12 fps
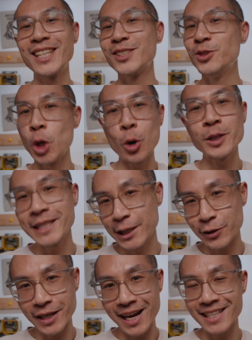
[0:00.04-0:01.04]
is no
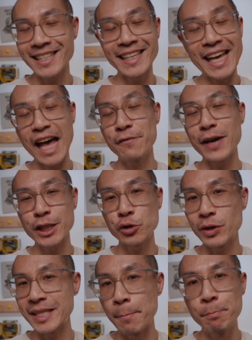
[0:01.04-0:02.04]
secret, guys, that the
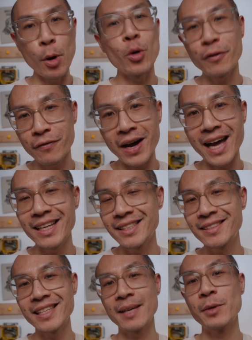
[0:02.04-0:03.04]
FX3 is a bona fide
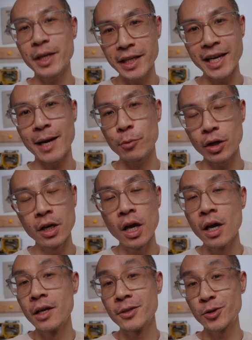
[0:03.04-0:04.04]
cinema camera.
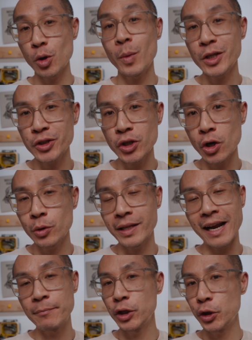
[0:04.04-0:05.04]
So much so that
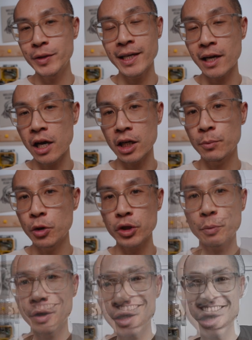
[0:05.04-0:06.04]
I've been using it on commercial
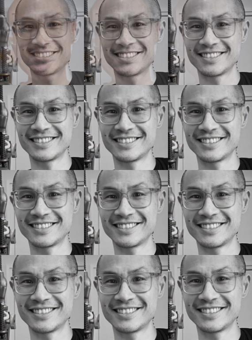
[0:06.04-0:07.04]
productions for the past
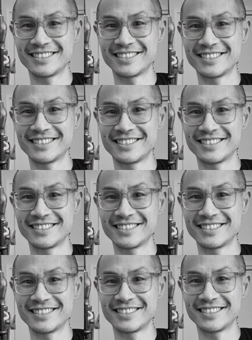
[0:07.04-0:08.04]
couple of years, mixing
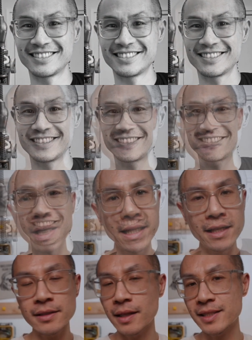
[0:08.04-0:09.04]
it with Alexa
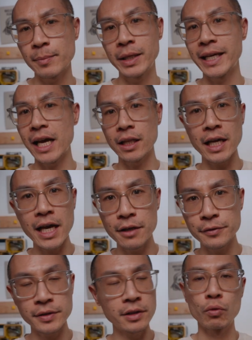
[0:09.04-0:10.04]
Minis, Alexa Mini
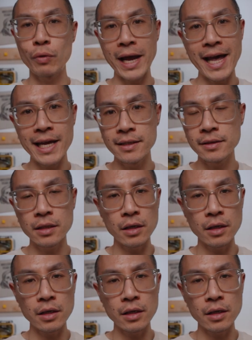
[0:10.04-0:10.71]
LFs, Reds,